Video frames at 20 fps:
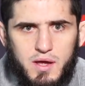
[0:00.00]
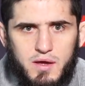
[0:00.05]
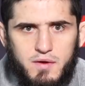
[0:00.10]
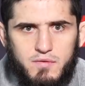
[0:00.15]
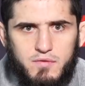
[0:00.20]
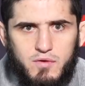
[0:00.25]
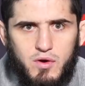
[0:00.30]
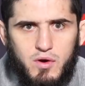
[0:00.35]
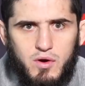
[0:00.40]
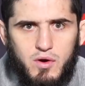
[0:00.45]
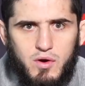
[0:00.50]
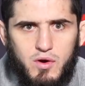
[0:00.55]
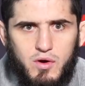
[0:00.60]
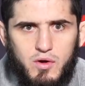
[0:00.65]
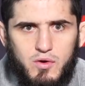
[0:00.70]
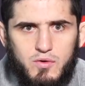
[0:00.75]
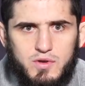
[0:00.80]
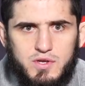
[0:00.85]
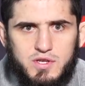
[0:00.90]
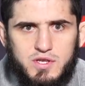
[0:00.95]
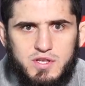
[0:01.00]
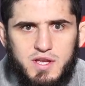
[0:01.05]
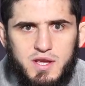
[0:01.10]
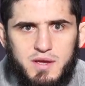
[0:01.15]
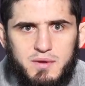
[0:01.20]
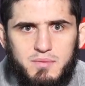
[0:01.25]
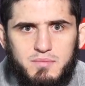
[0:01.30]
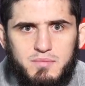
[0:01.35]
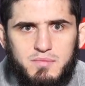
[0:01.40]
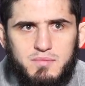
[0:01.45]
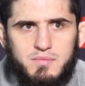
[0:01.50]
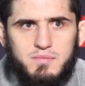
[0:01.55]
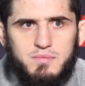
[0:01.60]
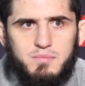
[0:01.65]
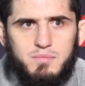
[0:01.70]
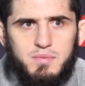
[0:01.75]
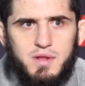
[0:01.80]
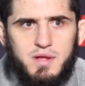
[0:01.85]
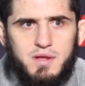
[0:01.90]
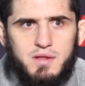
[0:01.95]
have always same
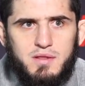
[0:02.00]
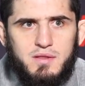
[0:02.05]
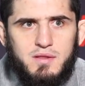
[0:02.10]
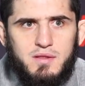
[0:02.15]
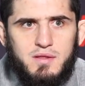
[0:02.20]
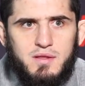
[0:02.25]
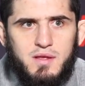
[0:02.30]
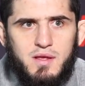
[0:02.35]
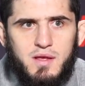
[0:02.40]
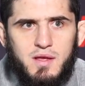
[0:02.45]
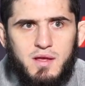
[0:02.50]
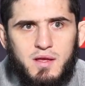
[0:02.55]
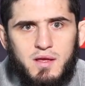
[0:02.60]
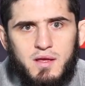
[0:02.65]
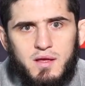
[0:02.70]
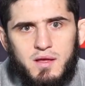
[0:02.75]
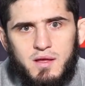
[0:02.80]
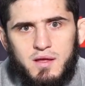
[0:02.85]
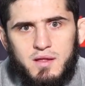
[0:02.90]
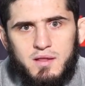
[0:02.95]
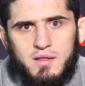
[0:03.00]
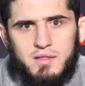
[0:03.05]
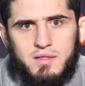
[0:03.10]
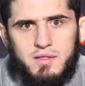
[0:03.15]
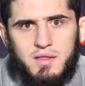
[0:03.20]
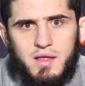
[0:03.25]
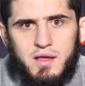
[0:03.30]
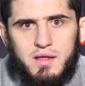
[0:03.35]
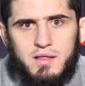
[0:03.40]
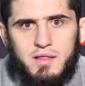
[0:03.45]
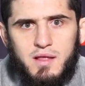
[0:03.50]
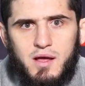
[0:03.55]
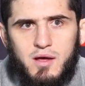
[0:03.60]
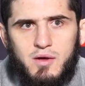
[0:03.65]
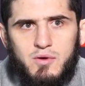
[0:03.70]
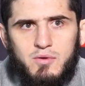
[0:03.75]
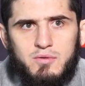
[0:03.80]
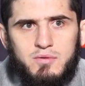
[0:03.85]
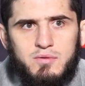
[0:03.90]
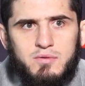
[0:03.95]
plan take
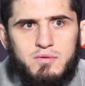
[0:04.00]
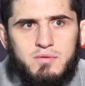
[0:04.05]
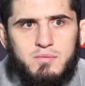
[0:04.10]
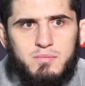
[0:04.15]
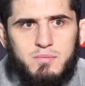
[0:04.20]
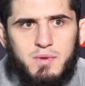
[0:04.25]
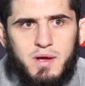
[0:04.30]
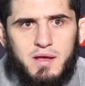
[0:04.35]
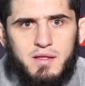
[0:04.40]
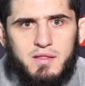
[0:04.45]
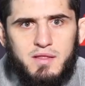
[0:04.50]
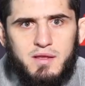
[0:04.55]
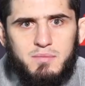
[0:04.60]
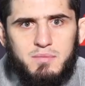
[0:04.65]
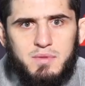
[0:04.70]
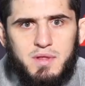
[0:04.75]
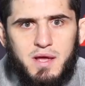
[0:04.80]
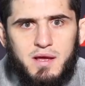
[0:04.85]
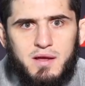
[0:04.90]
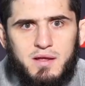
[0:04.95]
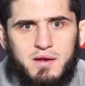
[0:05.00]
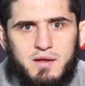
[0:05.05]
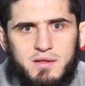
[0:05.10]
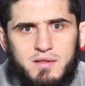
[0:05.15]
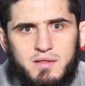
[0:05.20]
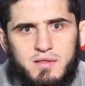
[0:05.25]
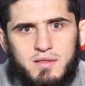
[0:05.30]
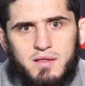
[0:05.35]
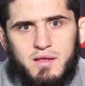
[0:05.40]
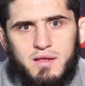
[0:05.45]
down make them tyrant